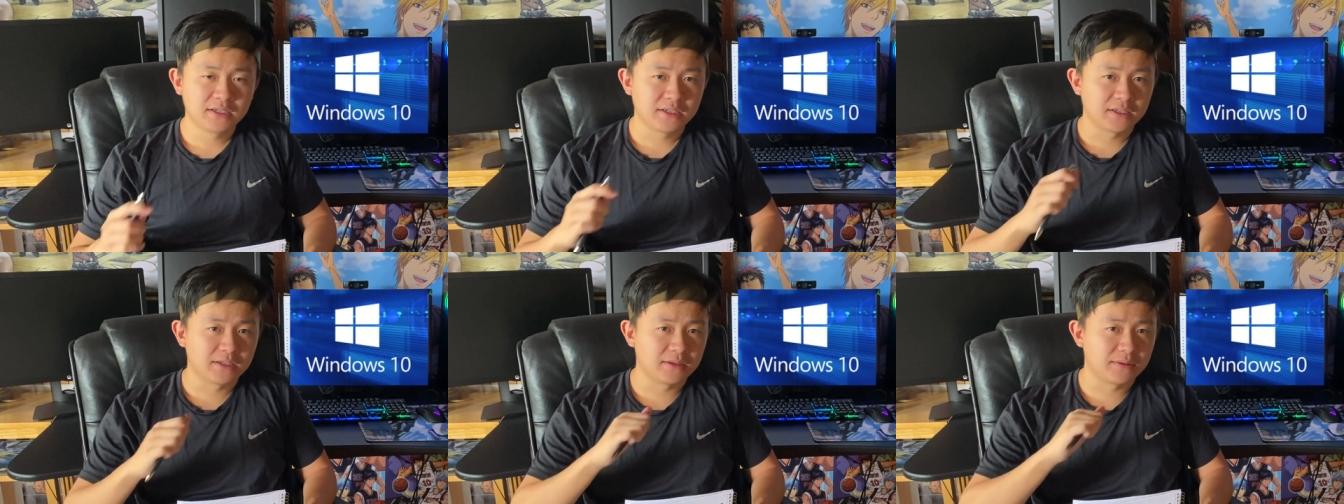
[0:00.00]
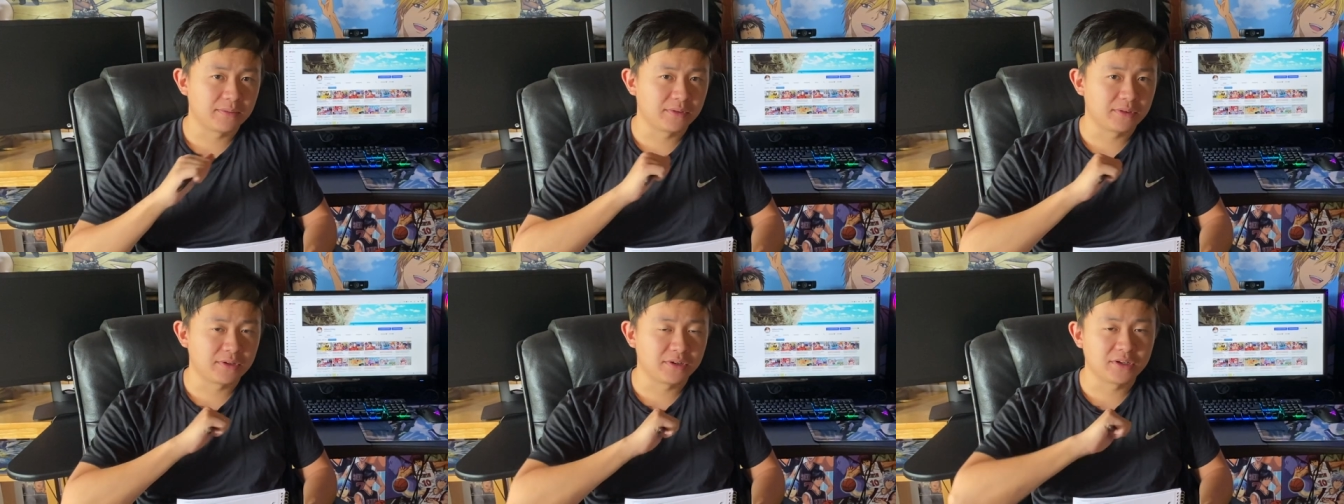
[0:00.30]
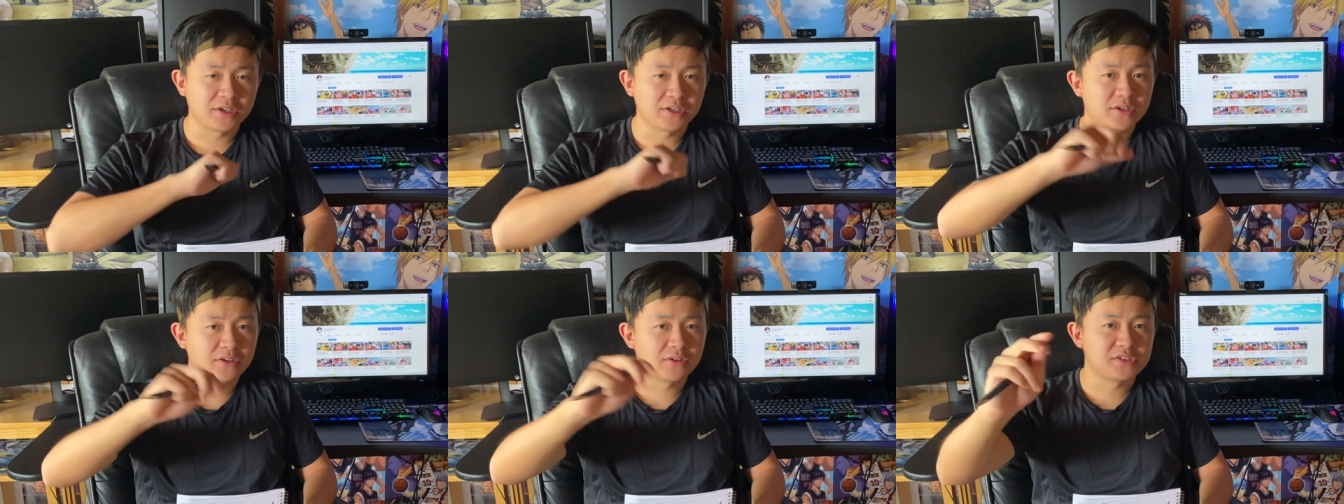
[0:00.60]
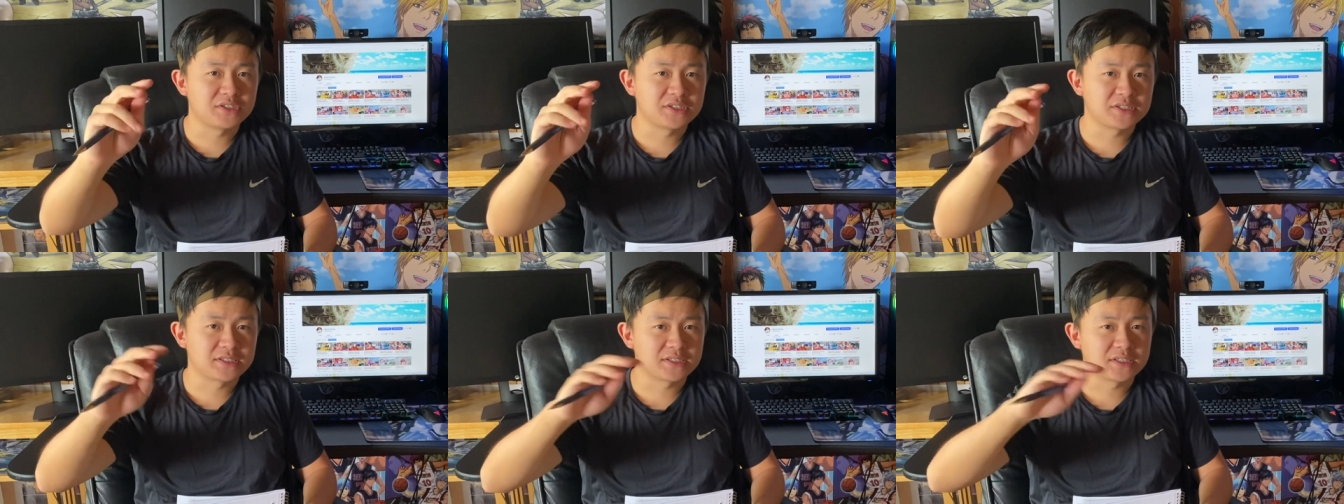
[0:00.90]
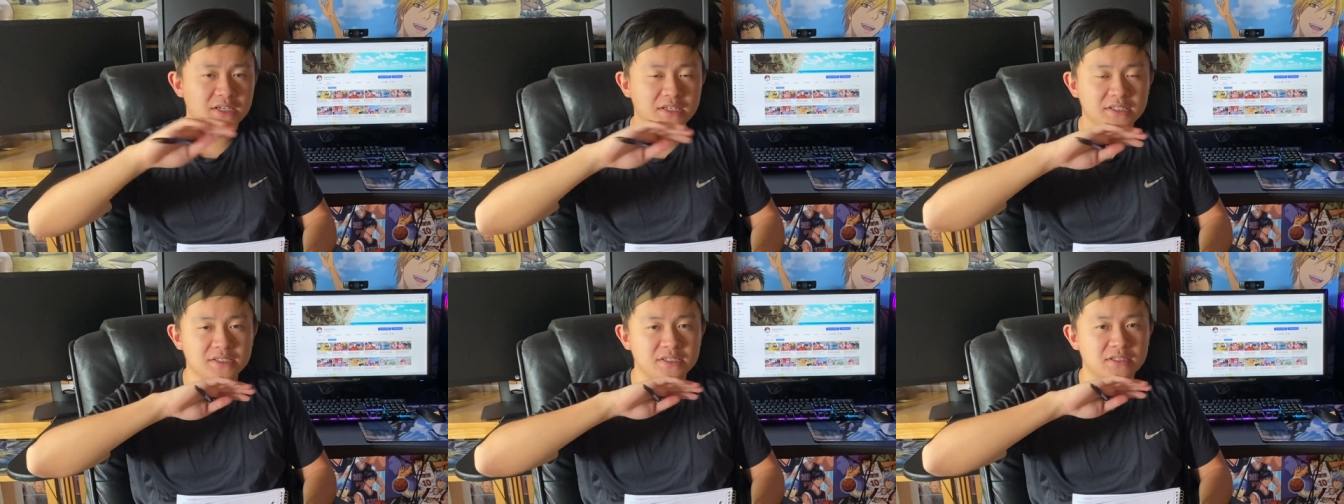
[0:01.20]
And there you go, it just
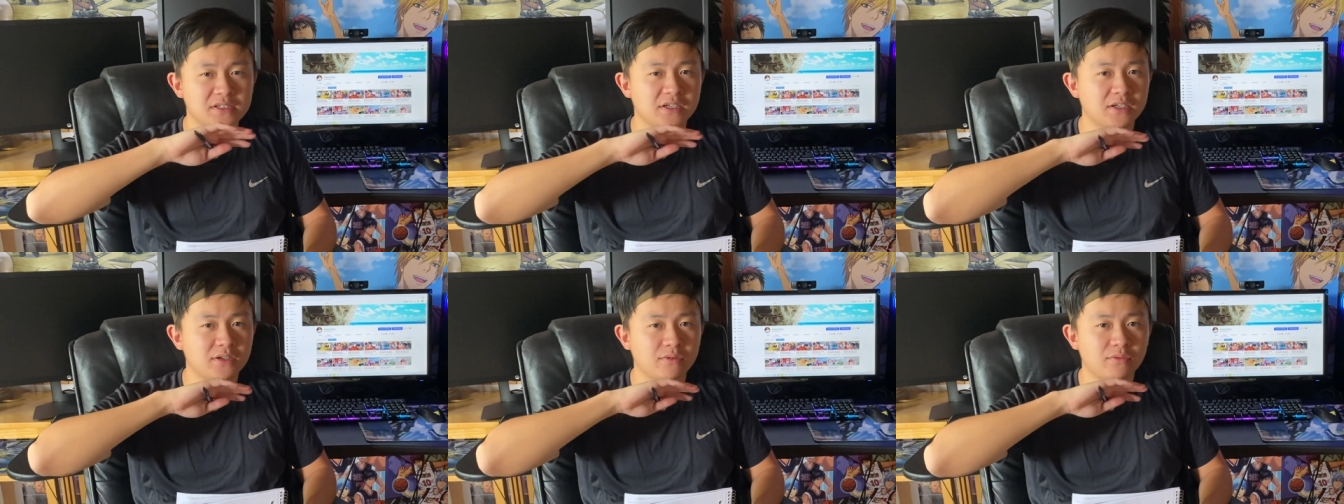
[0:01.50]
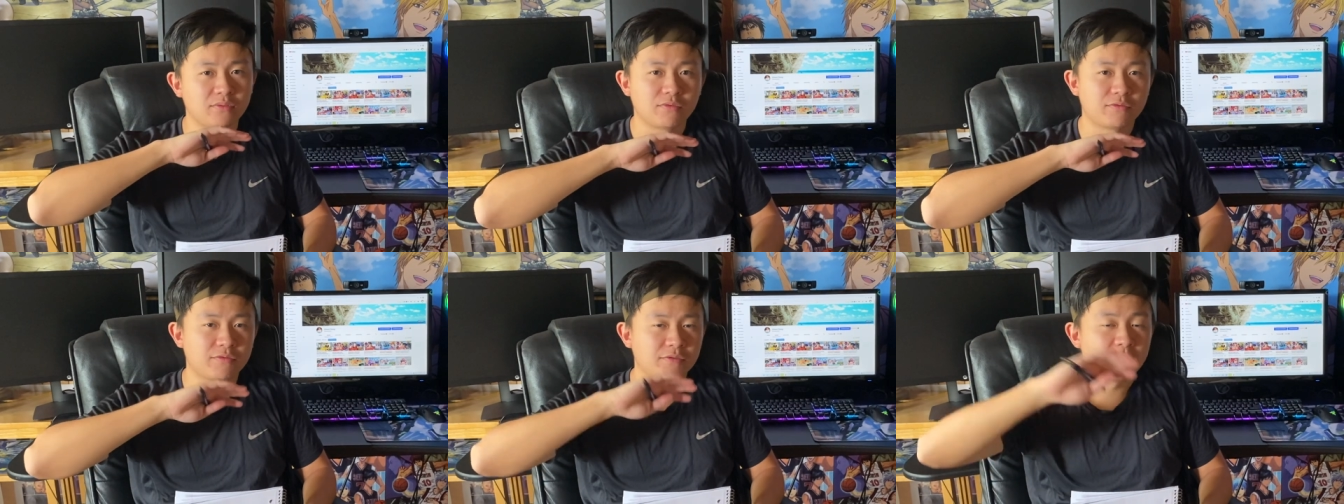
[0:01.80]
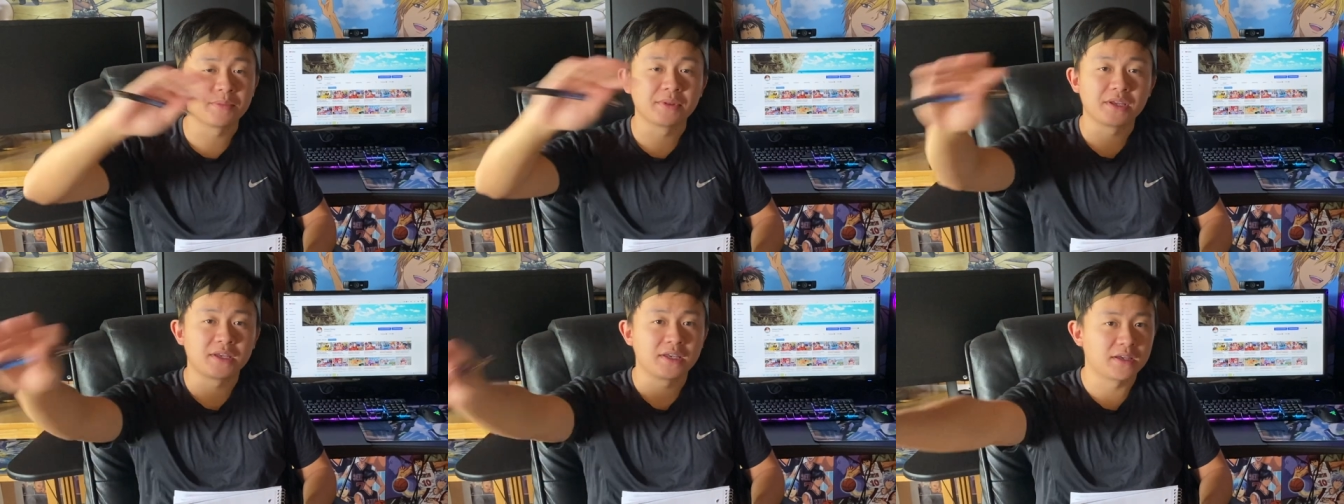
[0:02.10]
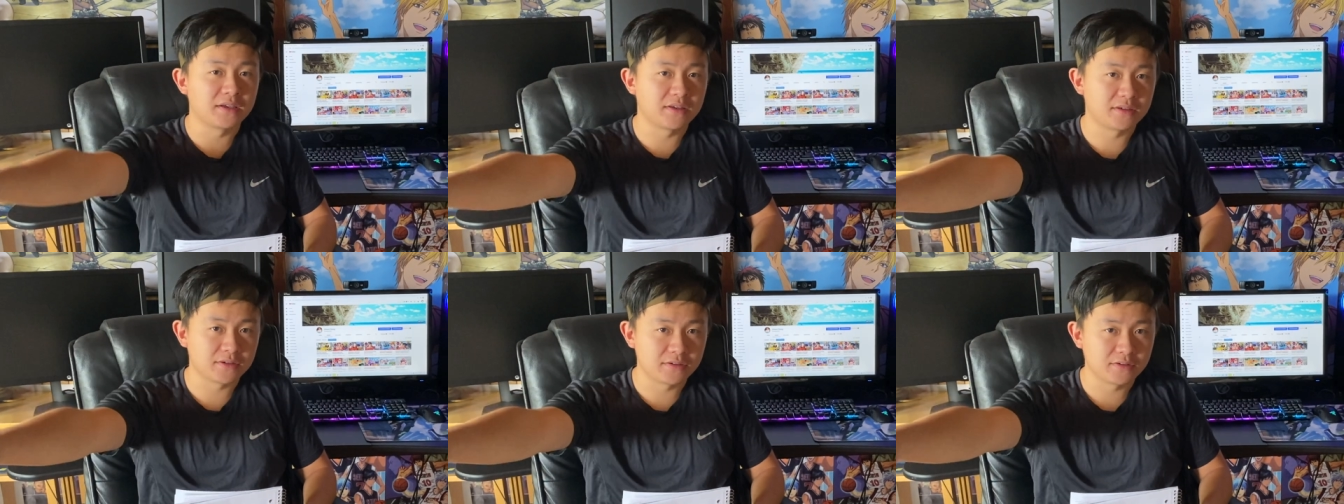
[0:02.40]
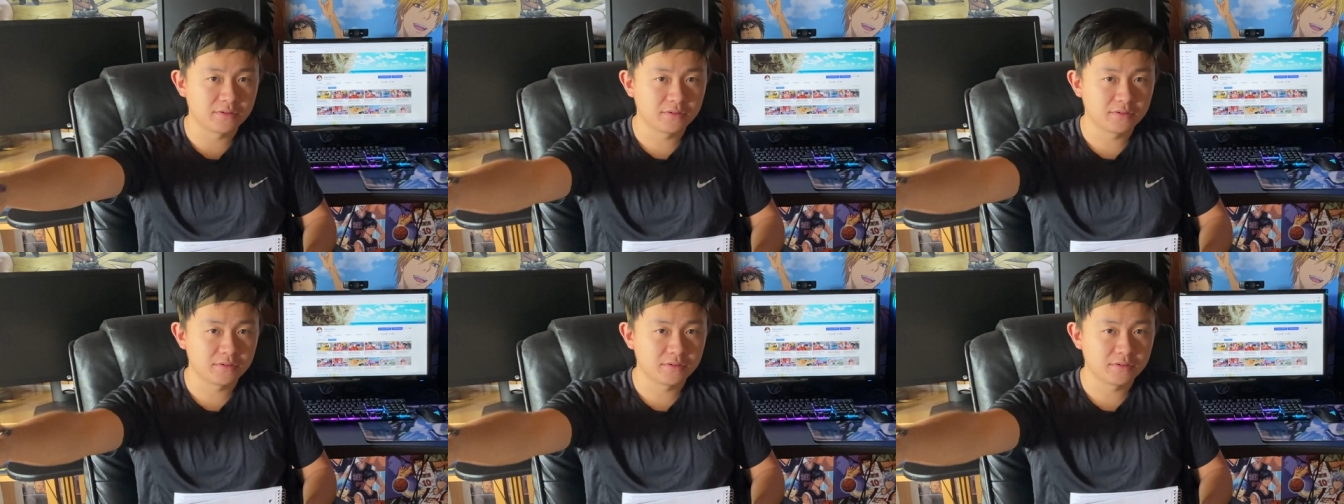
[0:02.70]
got started from the get-go.